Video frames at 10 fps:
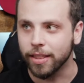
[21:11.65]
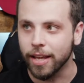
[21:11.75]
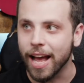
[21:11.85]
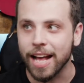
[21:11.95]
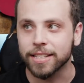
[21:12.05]

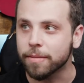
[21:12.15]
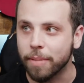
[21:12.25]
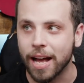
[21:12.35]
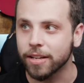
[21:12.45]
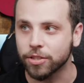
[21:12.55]
it has to
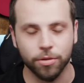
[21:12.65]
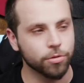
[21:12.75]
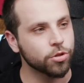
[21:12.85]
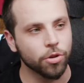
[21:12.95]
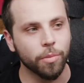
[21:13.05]
pass
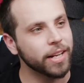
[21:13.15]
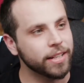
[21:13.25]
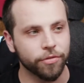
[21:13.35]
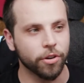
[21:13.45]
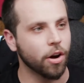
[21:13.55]
through so many
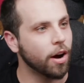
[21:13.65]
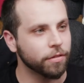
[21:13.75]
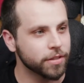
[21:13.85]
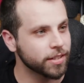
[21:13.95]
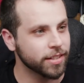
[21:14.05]
different
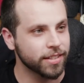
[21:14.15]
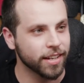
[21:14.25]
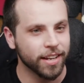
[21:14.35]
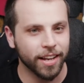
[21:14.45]
offices.